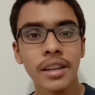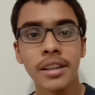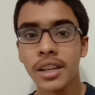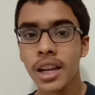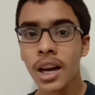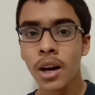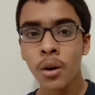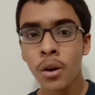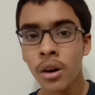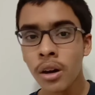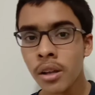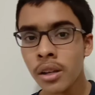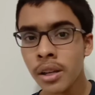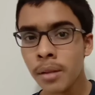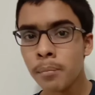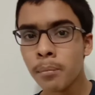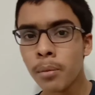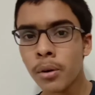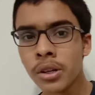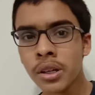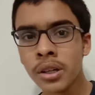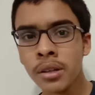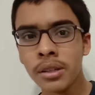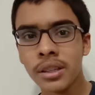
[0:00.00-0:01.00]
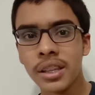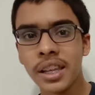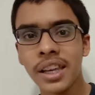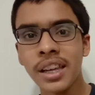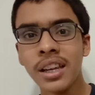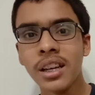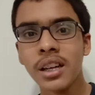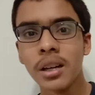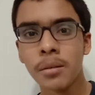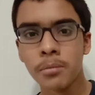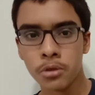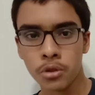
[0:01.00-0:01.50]
now an important thing
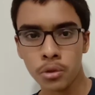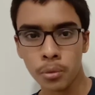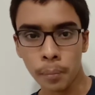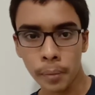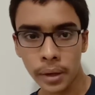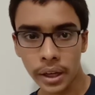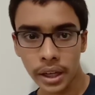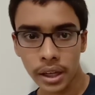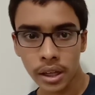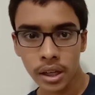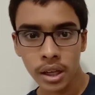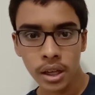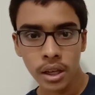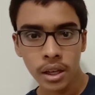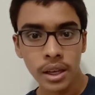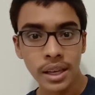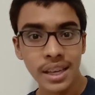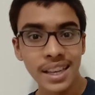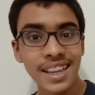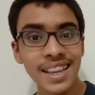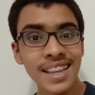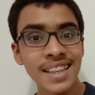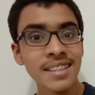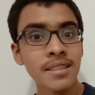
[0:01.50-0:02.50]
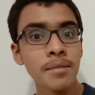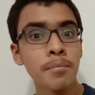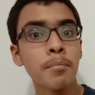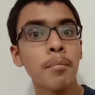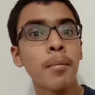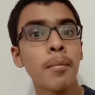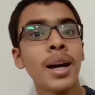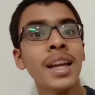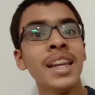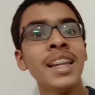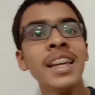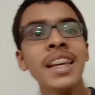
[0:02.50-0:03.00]
comes to play. Is
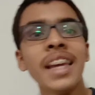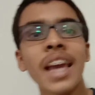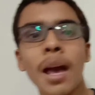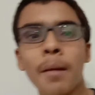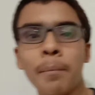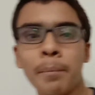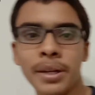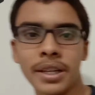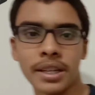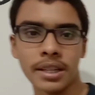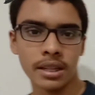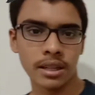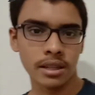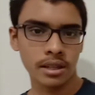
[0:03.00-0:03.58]
money capital?